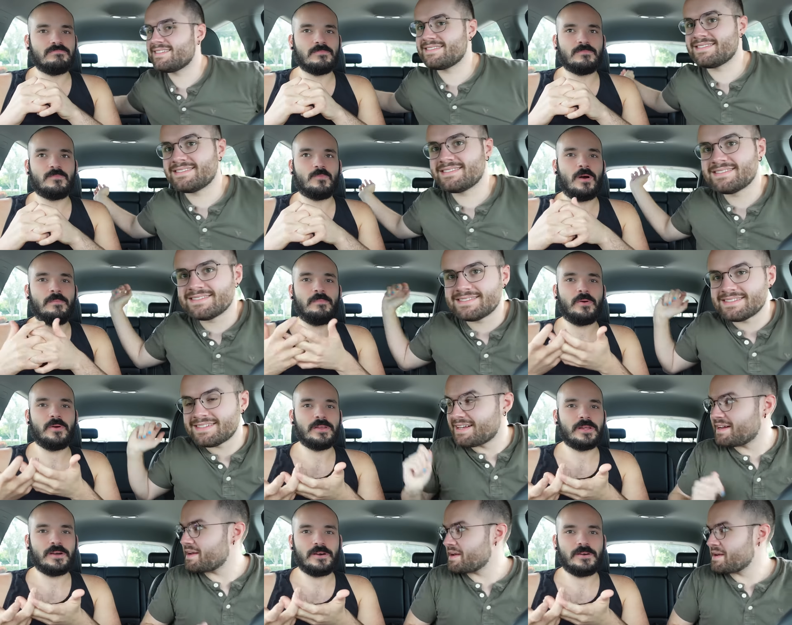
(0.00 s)
Speaker 1: one
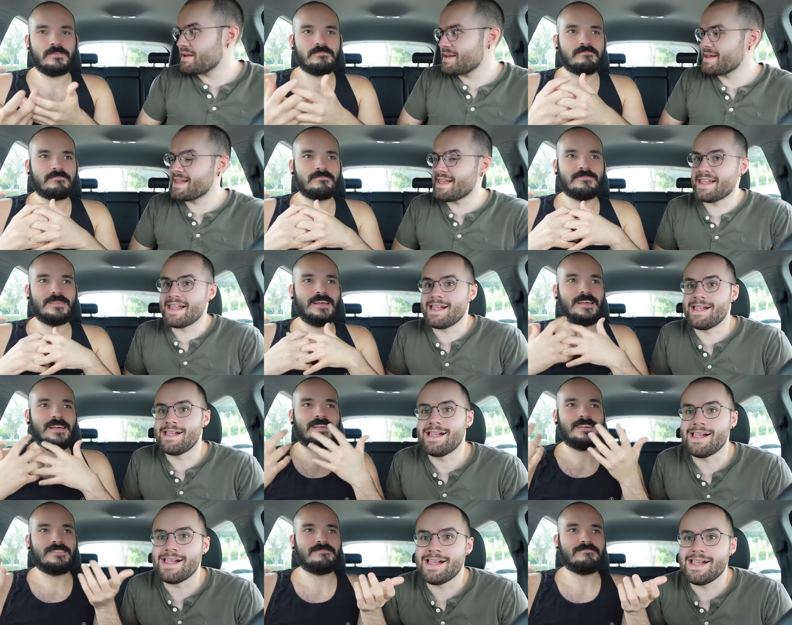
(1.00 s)
point oh
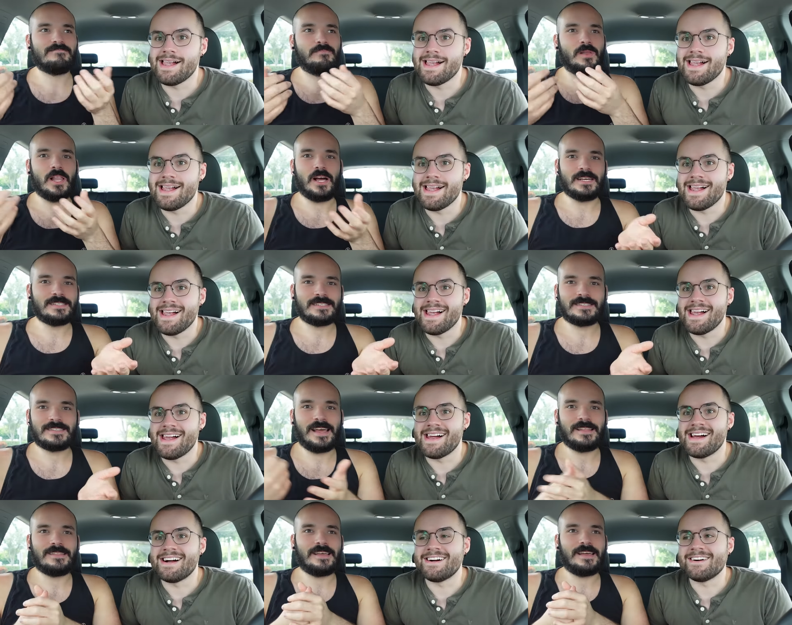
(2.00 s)
plus,
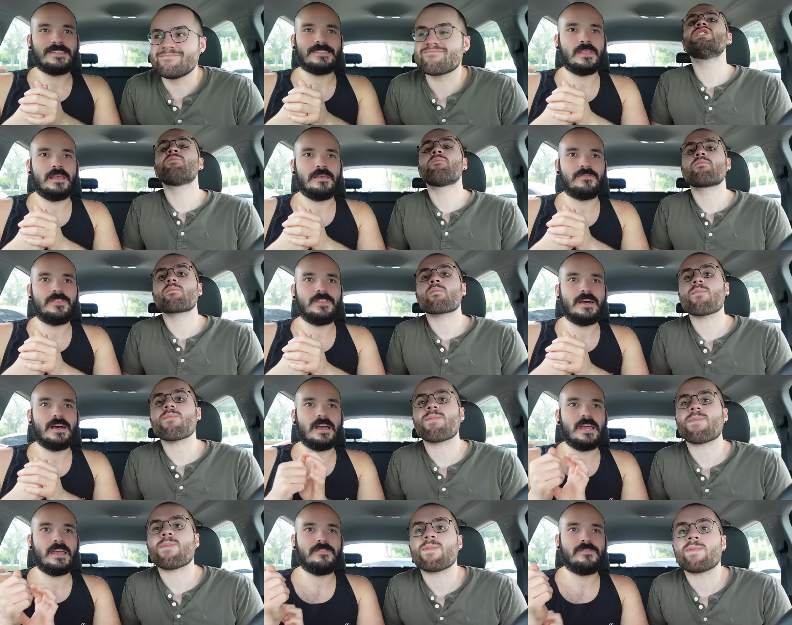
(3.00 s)
and then if
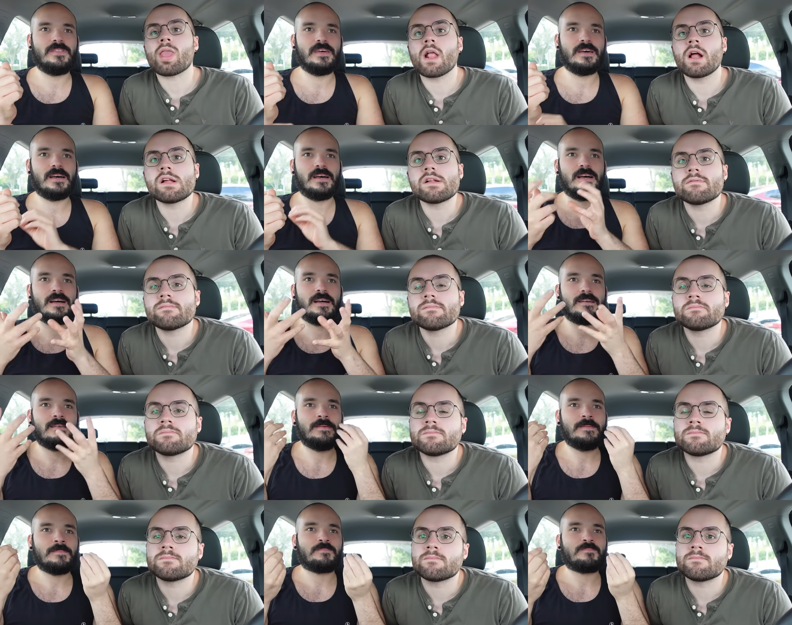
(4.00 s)
the, if the
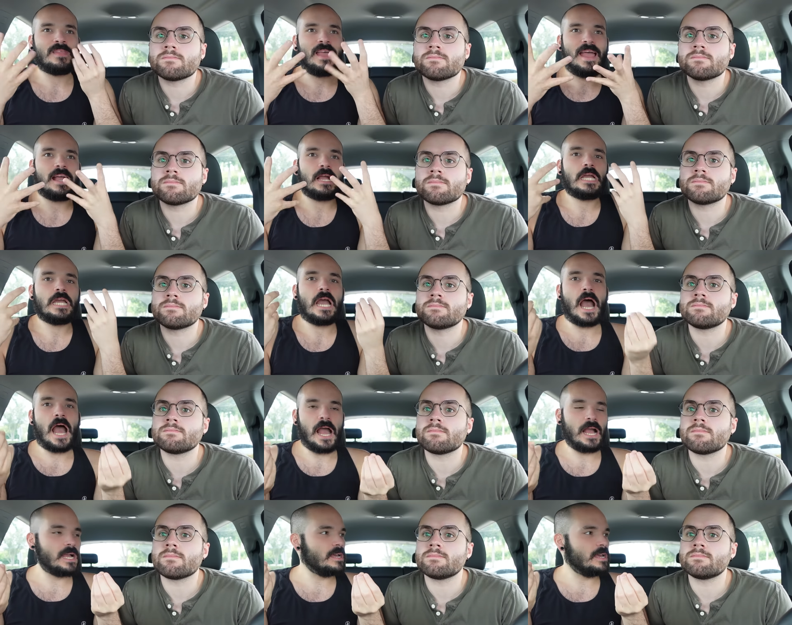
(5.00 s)

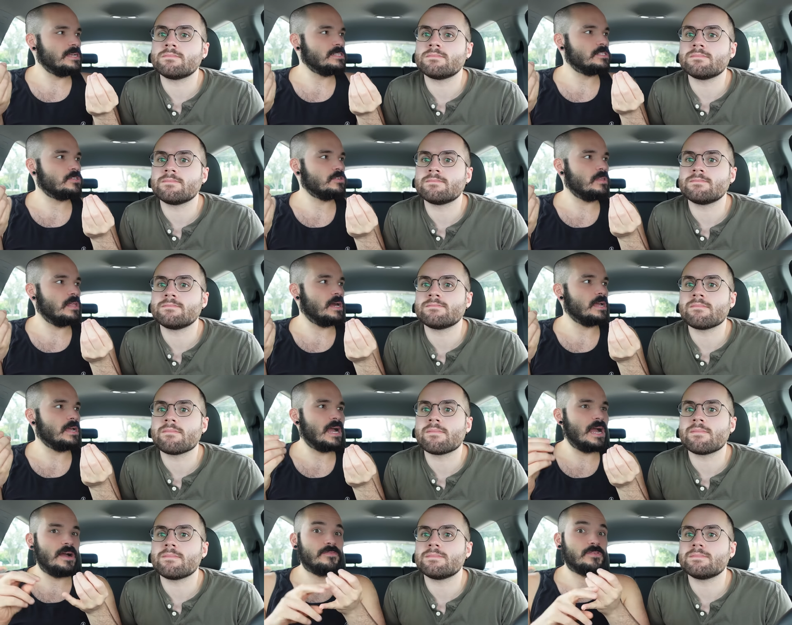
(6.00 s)
gag is to like
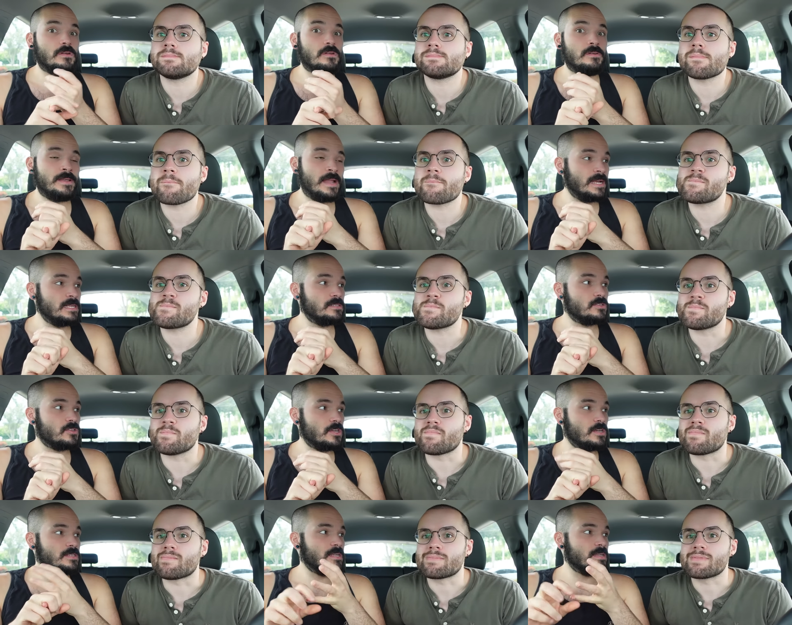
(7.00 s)
have nice
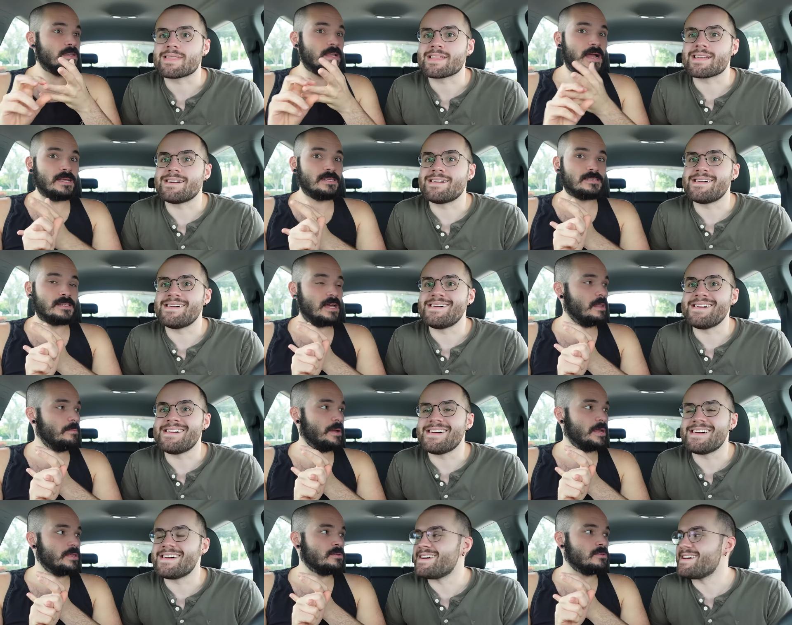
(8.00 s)
cheese and nice
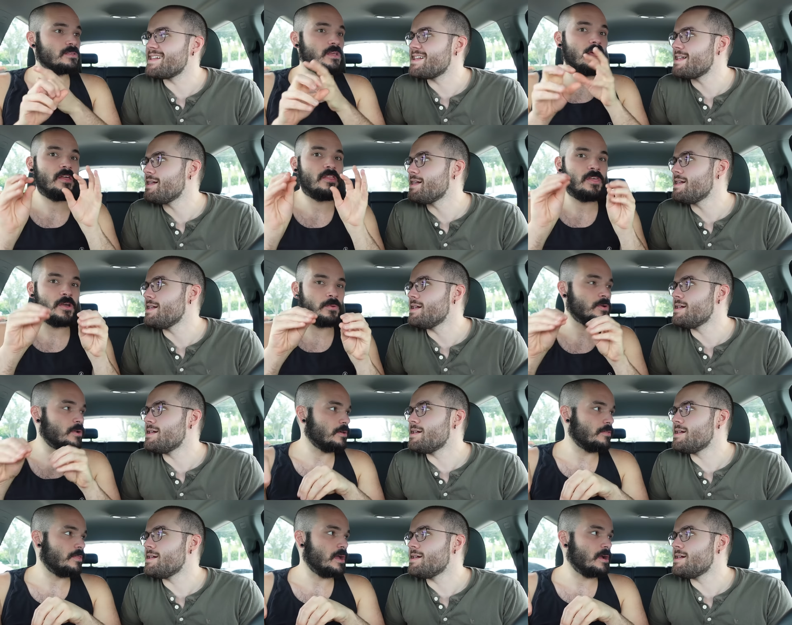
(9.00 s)
jalapenos, they were
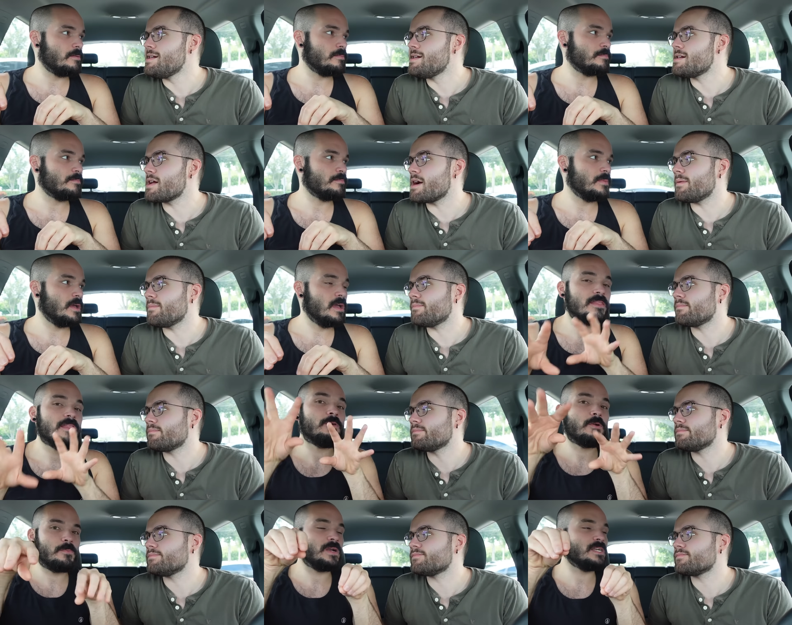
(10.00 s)
not there. Yeah. They
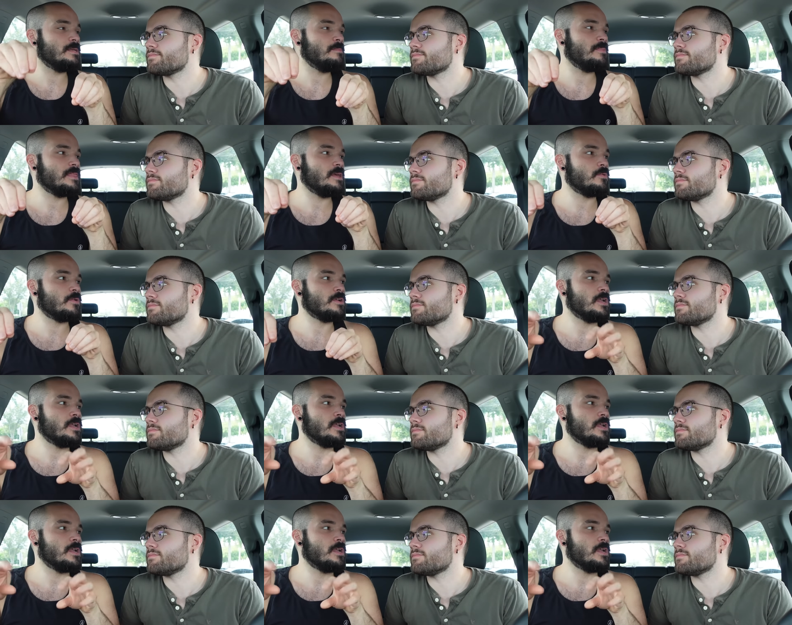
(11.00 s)
were present, but they were